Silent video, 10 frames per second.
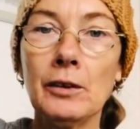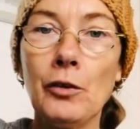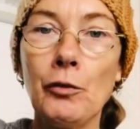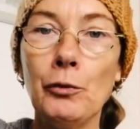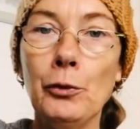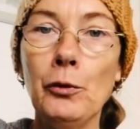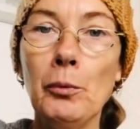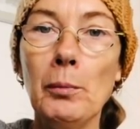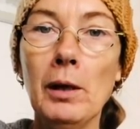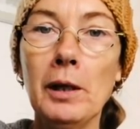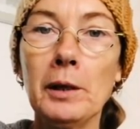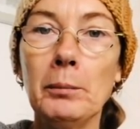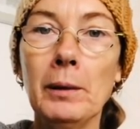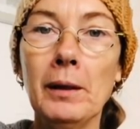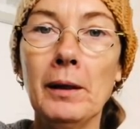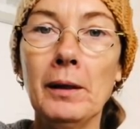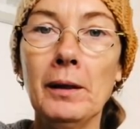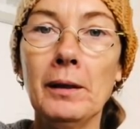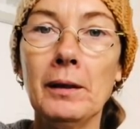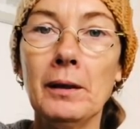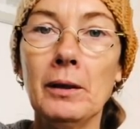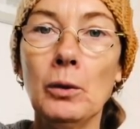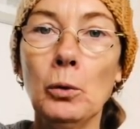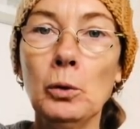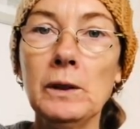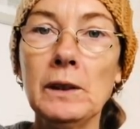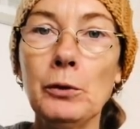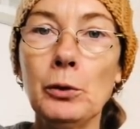through the Merkaba, also